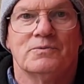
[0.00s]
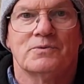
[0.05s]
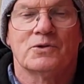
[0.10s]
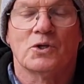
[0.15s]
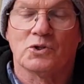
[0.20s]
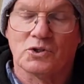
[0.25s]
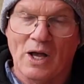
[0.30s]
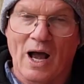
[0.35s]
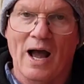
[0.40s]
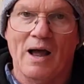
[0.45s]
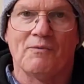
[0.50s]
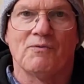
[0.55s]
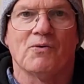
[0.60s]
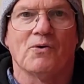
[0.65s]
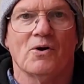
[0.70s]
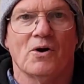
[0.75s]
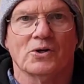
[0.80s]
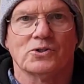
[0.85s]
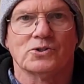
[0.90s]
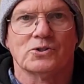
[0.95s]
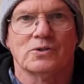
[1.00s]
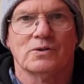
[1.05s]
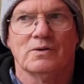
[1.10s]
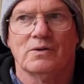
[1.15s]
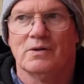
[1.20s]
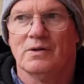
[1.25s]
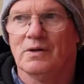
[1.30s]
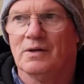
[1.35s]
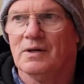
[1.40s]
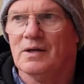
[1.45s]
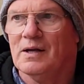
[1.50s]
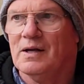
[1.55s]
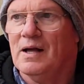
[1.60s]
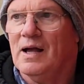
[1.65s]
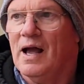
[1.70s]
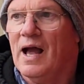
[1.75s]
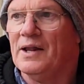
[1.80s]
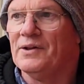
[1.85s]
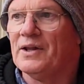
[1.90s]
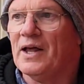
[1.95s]
to die for us.
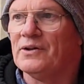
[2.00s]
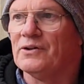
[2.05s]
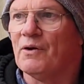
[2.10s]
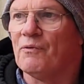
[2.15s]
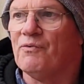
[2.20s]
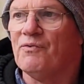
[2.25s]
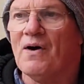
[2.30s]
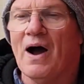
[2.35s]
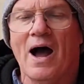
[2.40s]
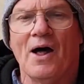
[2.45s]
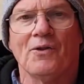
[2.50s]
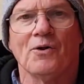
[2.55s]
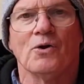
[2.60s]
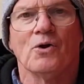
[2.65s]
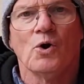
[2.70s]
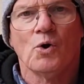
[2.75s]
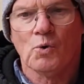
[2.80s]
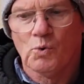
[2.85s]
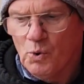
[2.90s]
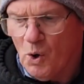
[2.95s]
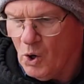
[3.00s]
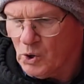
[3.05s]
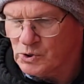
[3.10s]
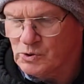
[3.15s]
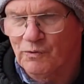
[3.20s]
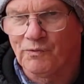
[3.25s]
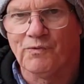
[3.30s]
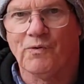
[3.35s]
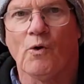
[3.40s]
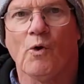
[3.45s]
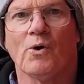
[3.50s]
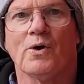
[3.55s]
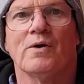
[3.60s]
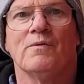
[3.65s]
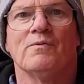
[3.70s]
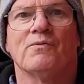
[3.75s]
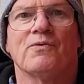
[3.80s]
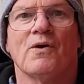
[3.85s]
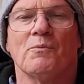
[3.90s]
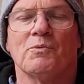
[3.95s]
And then the Father rose Him forward
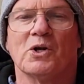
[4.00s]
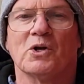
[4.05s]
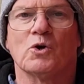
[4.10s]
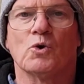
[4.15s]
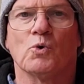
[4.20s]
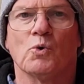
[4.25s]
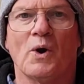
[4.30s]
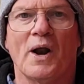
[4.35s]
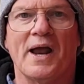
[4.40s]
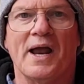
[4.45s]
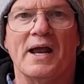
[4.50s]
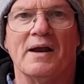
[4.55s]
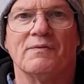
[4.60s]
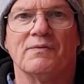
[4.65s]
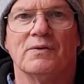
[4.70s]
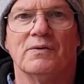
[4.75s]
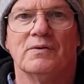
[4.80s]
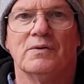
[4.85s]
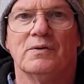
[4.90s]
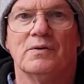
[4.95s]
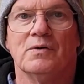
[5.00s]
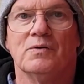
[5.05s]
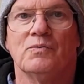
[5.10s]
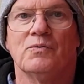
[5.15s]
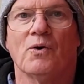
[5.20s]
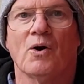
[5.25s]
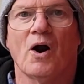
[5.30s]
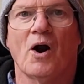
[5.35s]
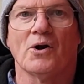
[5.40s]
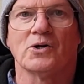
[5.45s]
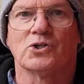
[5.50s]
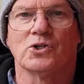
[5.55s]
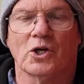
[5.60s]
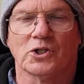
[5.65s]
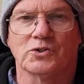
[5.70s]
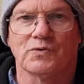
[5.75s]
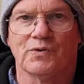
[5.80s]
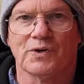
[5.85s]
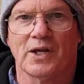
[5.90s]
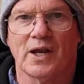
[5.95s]
from the grave for our
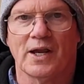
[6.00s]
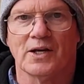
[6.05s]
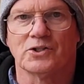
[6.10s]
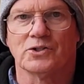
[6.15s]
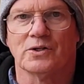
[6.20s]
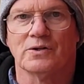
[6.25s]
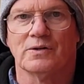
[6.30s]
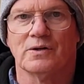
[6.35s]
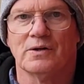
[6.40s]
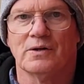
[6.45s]
justification.